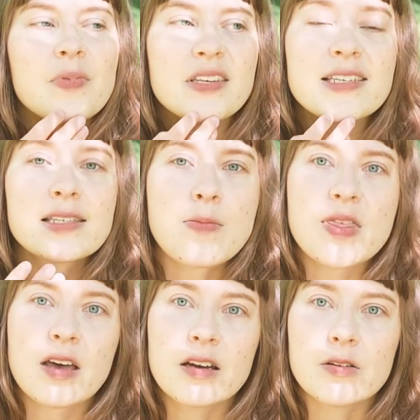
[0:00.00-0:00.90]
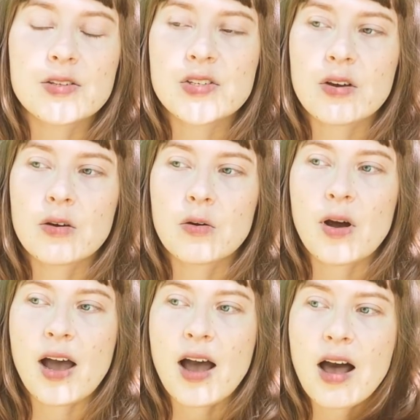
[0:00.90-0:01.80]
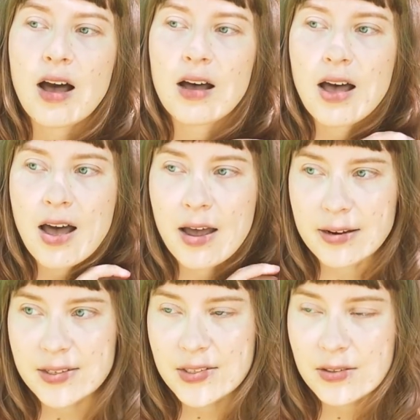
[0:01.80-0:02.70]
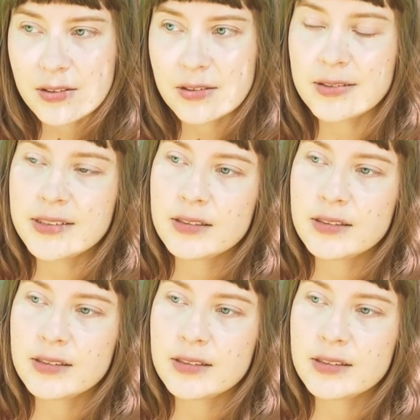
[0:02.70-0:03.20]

This is something I also answered